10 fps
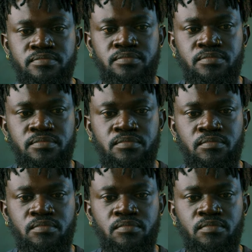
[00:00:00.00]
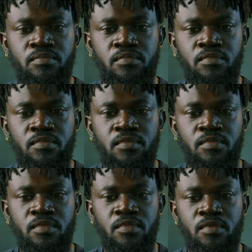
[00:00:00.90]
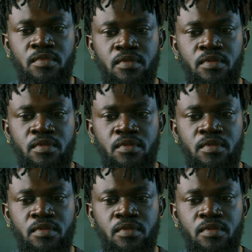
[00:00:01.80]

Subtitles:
Nothing is said.